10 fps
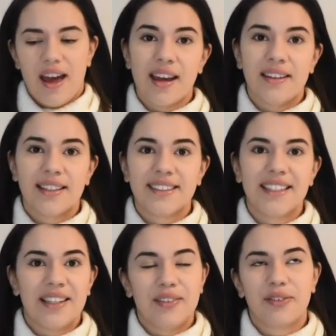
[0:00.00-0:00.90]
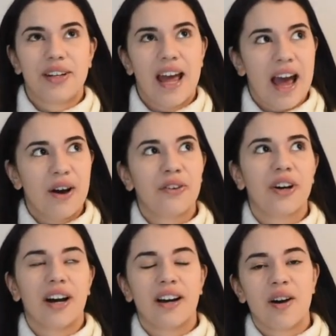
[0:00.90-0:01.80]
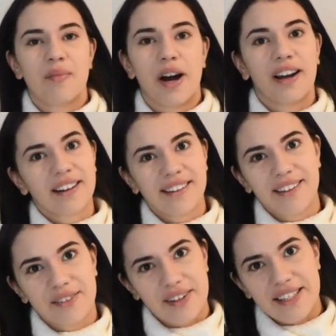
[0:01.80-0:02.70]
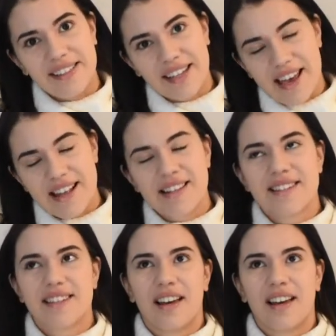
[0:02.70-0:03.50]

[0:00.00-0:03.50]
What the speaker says: Yeah, that's it for now. I can't think of anything else.